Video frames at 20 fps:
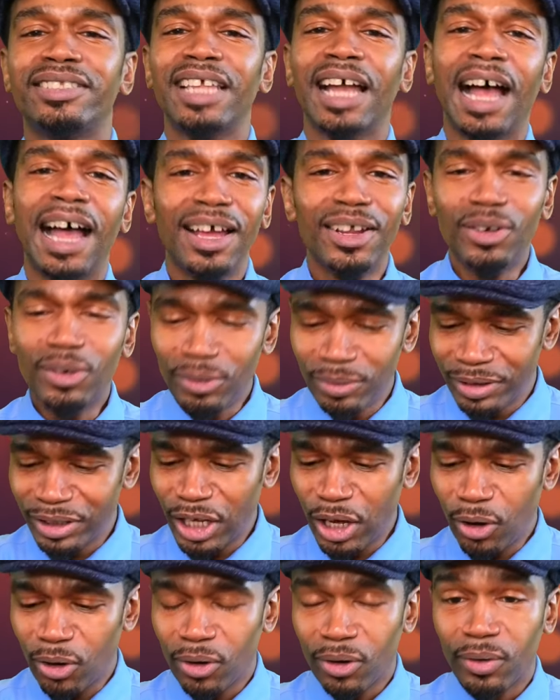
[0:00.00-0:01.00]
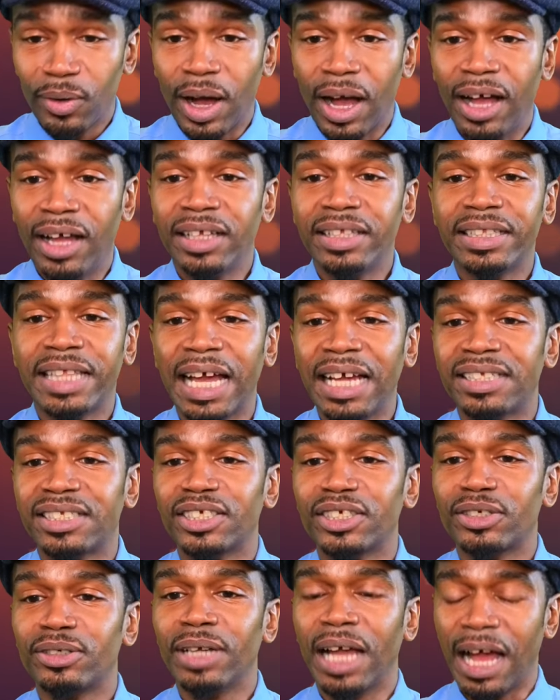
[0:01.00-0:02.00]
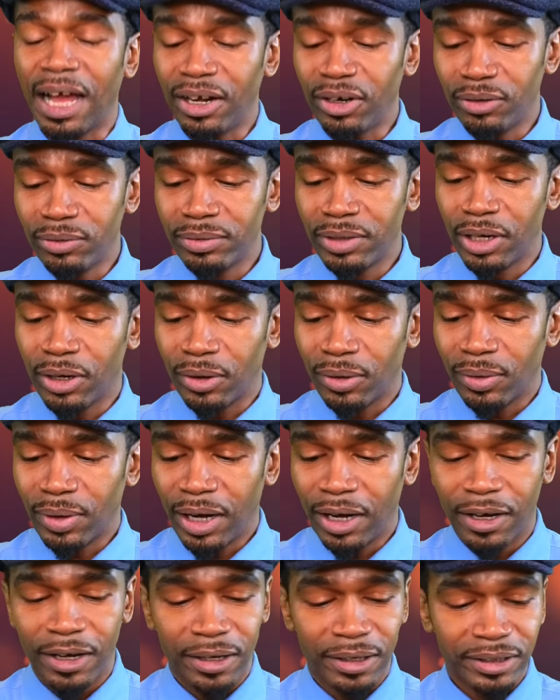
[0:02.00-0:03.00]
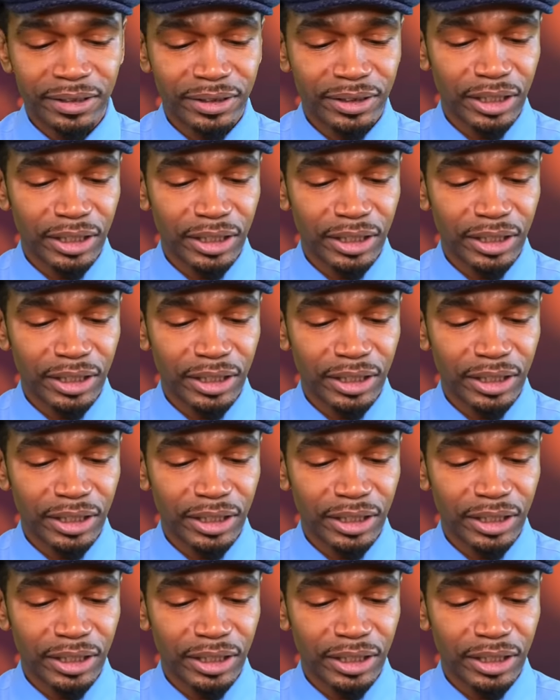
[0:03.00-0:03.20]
I don't, yo, that's a, I don't know.